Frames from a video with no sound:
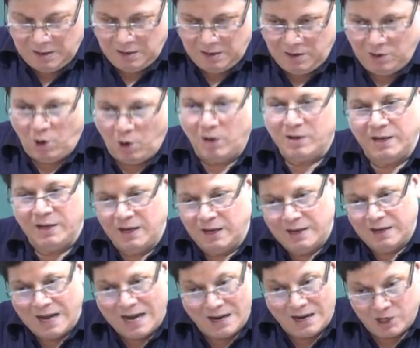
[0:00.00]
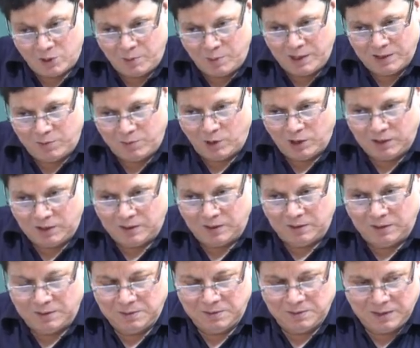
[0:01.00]
Not in a diatomic molecule.
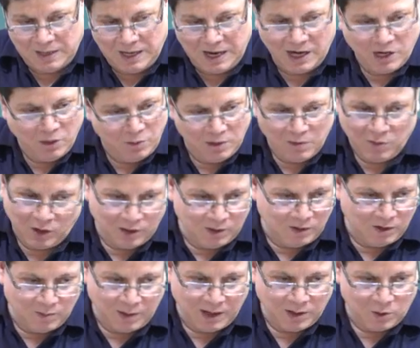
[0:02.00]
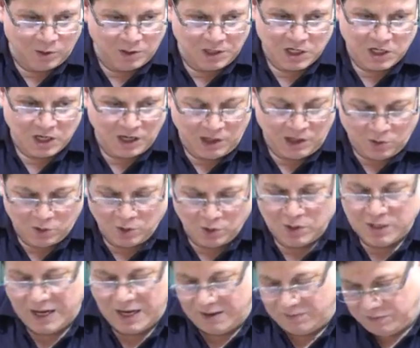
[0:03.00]
Diatomic molecule by rotation you do
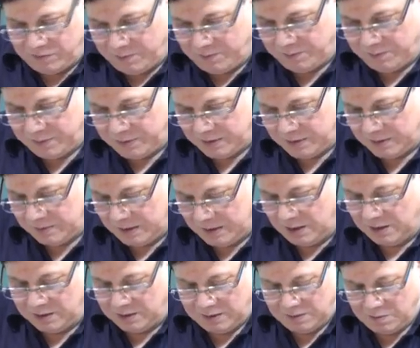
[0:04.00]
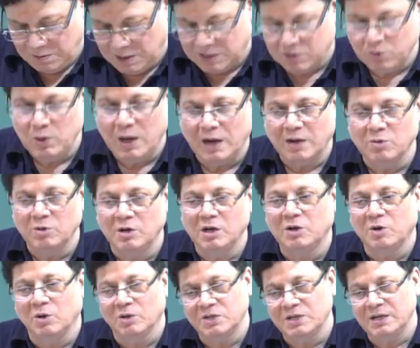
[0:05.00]
not have, but we are only
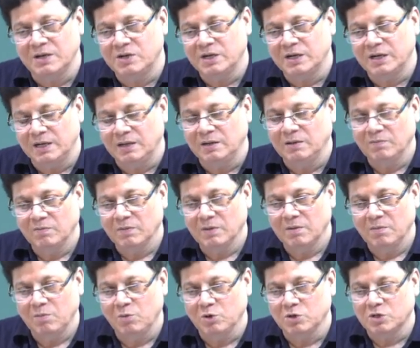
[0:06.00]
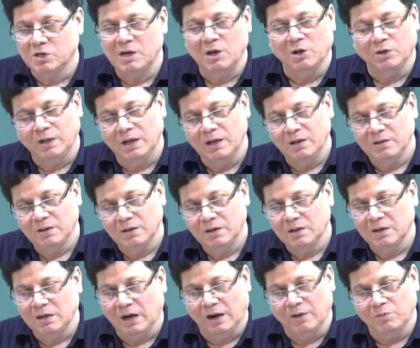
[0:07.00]
concentrating mostly on the
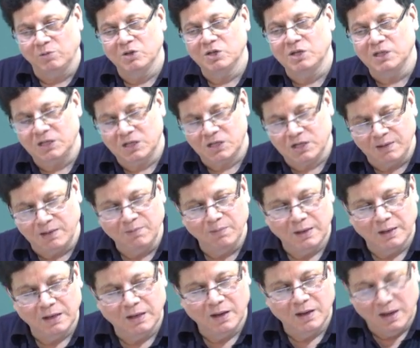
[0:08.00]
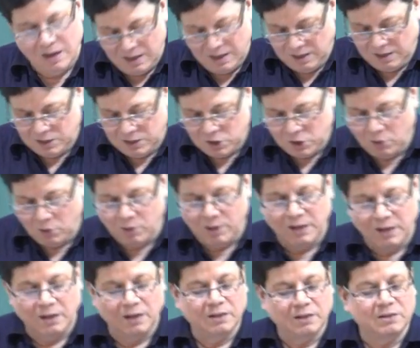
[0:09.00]
carbon system. So, we
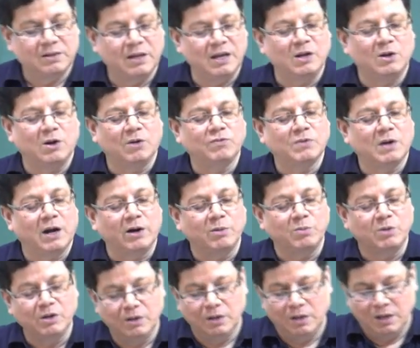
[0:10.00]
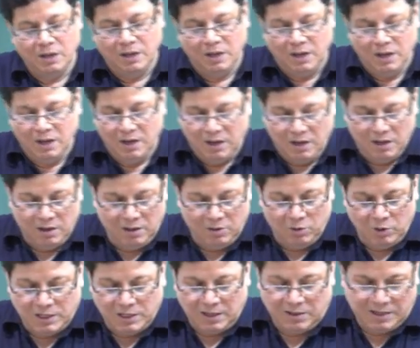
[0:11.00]
will think of carbon
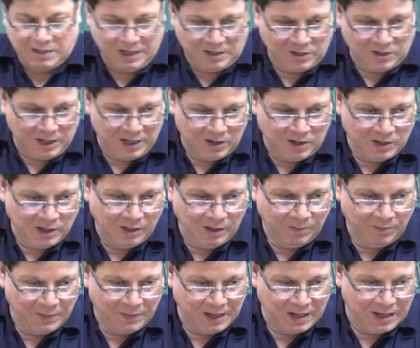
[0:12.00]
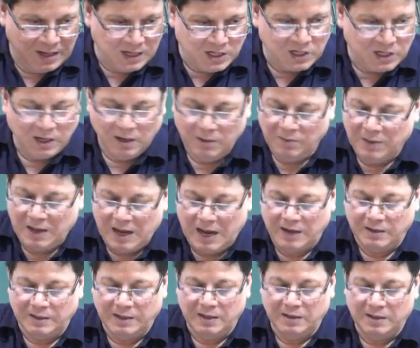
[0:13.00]
which are tetrahedral in nature,
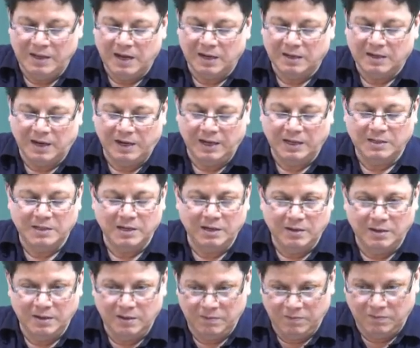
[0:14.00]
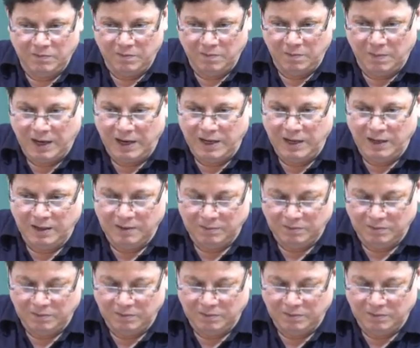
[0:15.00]
and then they are connected by